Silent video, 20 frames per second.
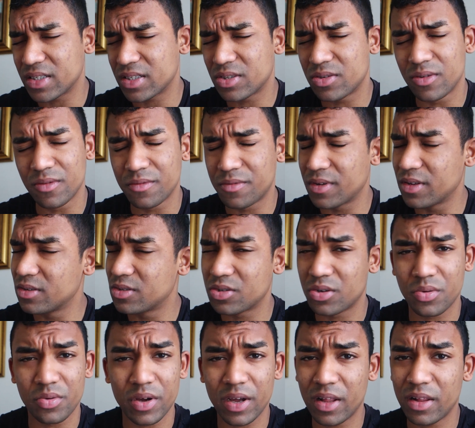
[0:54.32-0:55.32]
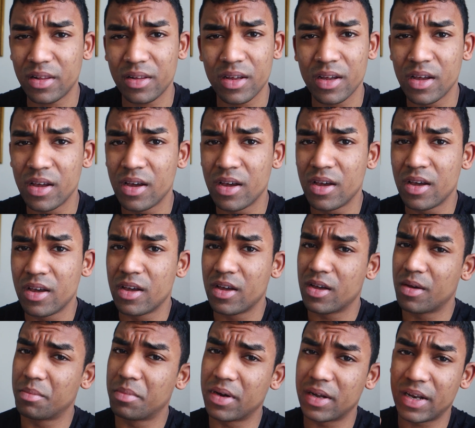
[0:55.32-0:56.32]
just don't feel so well,
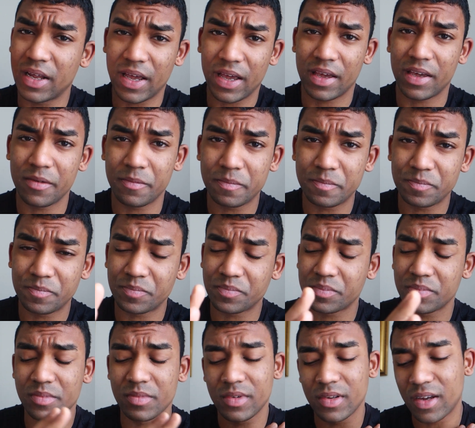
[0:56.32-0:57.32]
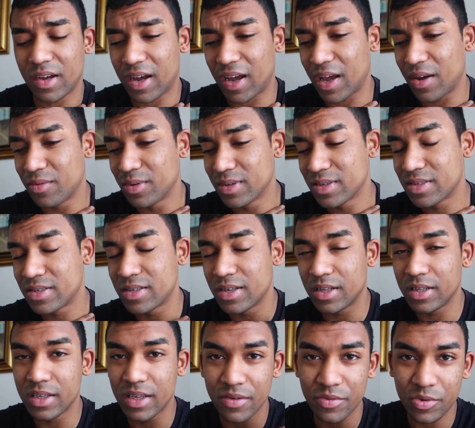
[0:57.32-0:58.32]
but hey, I will
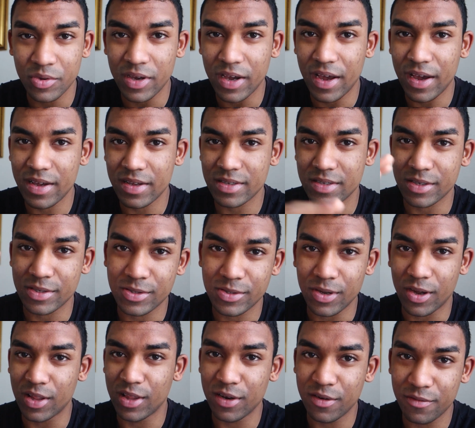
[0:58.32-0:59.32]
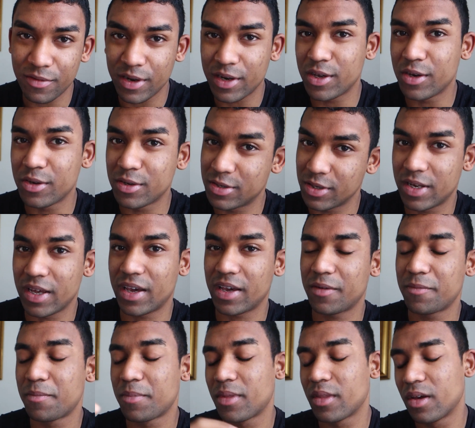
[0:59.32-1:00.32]
still give you guys a solid video today.